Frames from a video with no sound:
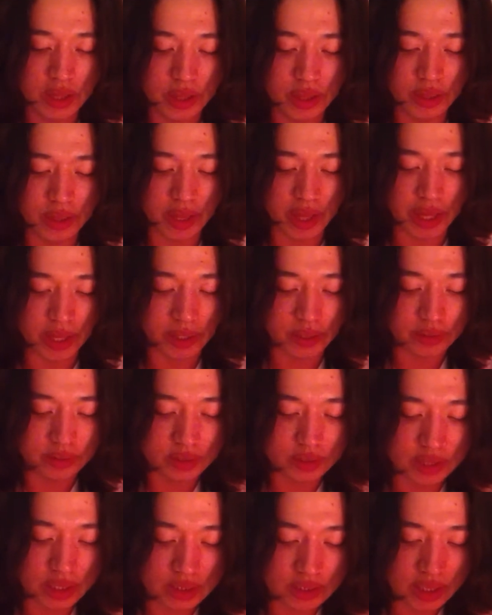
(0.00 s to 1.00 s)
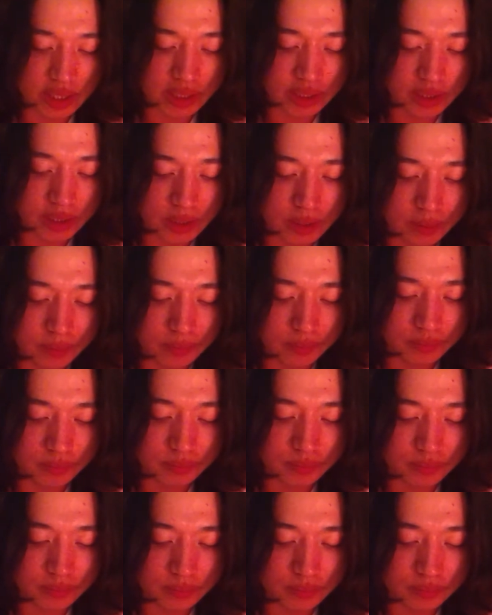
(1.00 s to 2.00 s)
Is that tacky?
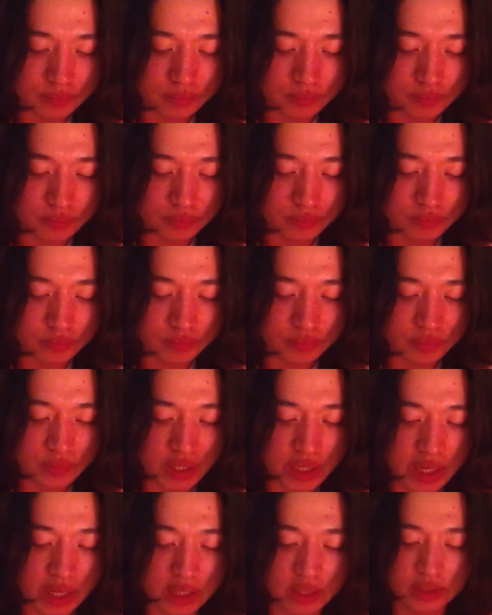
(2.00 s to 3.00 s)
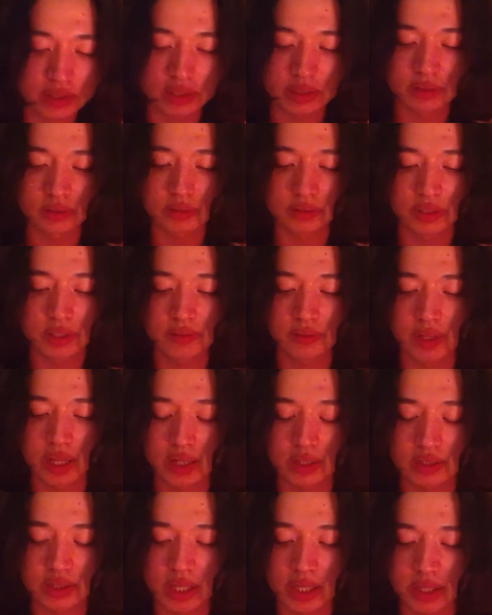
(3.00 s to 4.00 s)
Yeah, I'll give that
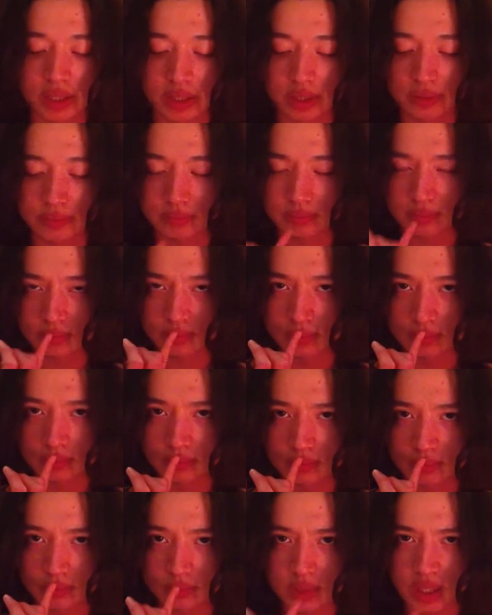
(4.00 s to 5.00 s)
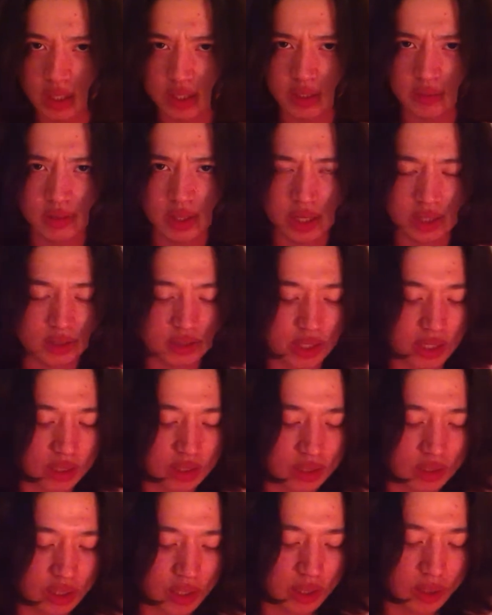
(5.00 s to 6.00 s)
a second. I'll give that a
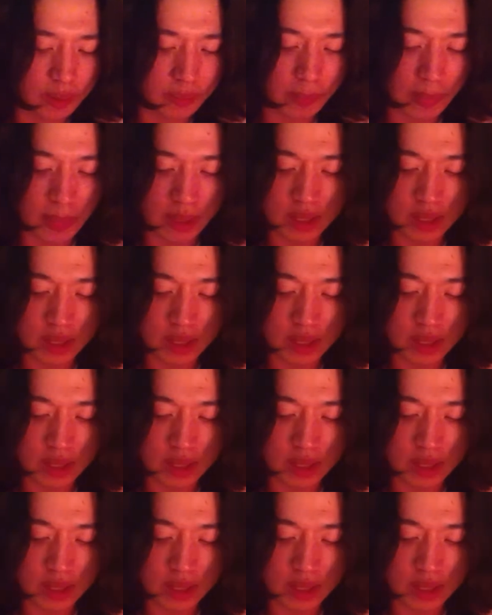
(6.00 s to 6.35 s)
second coat.